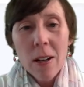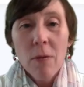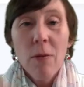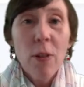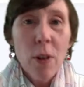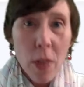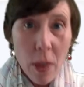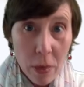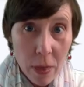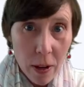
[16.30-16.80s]

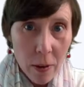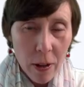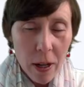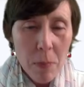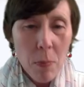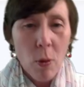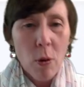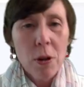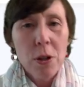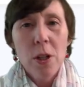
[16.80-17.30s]
for the theory
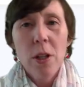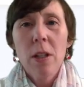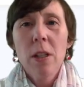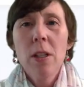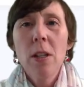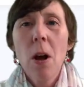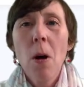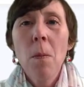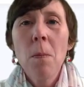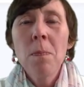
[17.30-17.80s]
portion.
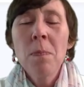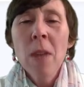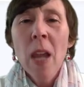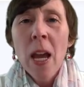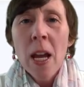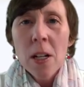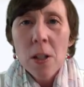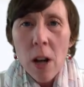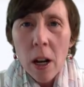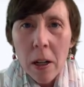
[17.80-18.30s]
So,
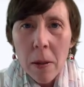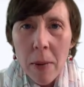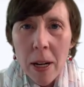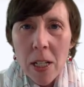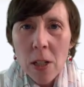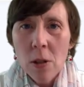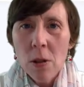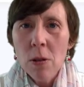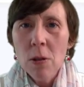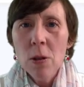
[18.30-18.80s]
talking to my
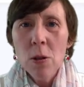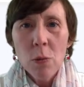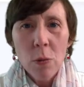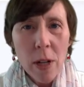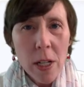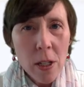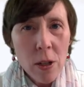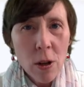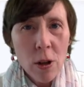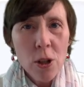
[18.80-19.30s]
students,
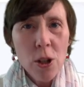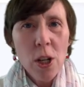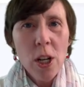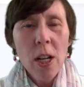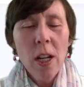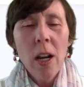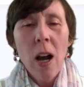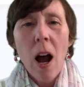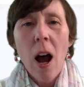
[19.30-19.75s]
researching,